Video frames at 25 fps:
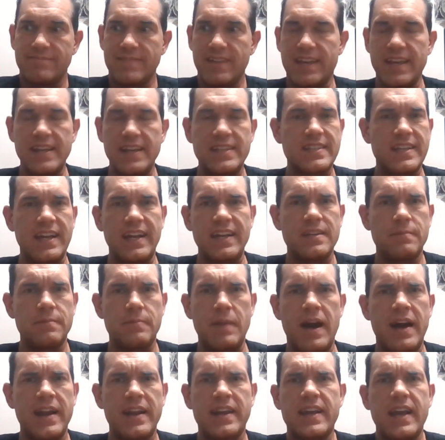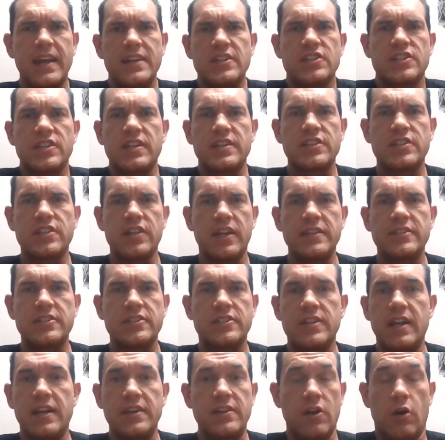I guess kind of demonic. I just I just I
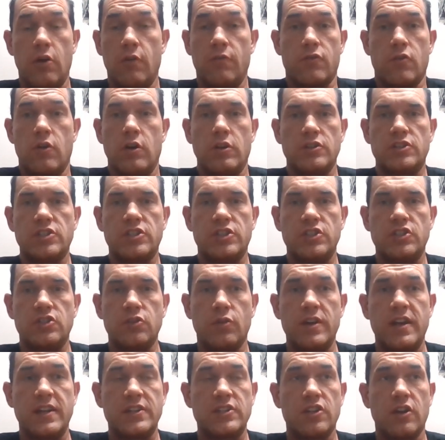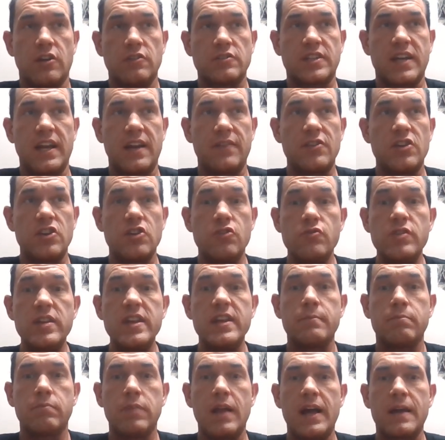just I overall just enjoyed it. I just thought it was kind of a
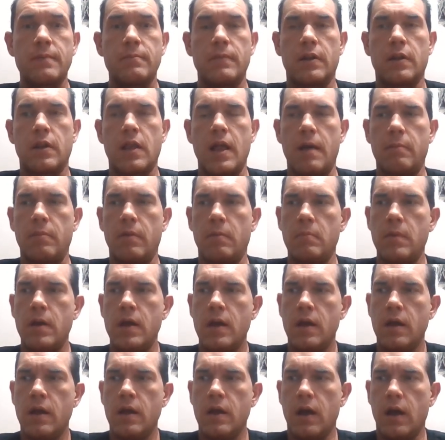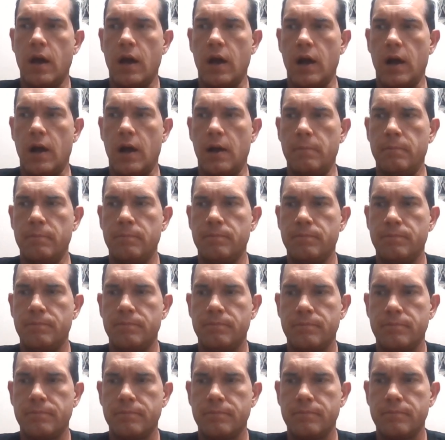unique black metal album. Um,
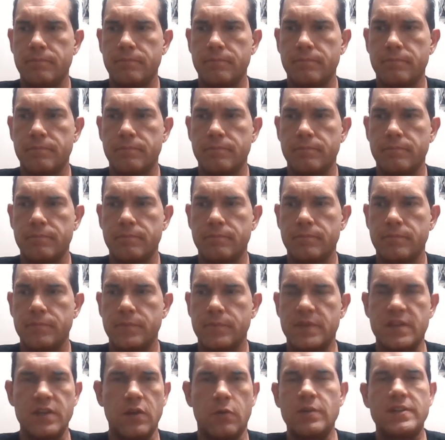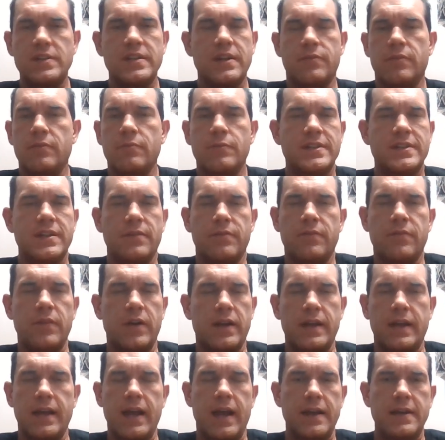so whichever whichever
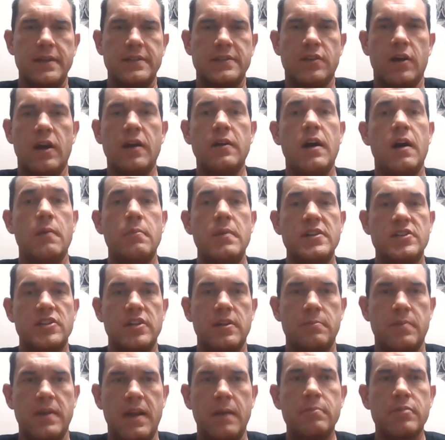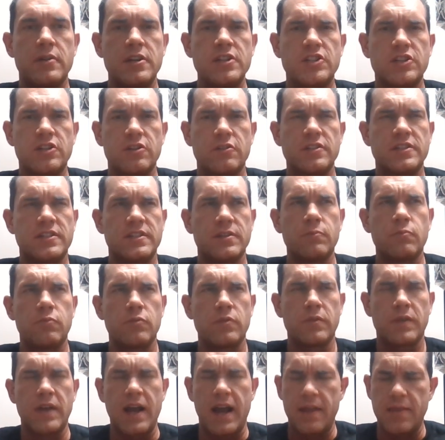fucking guy it is, I'll, I'll mention it, but I'm pretty sure it's the,
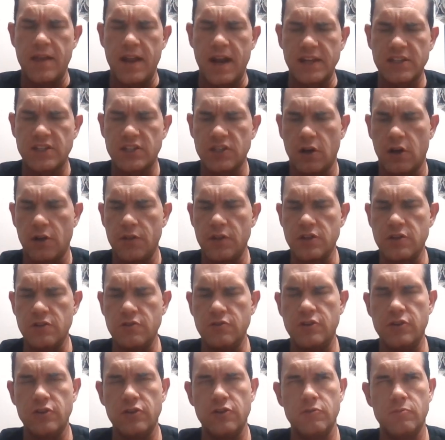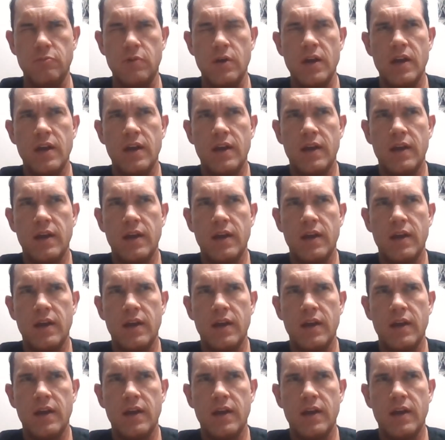guy that I saw the YouTube.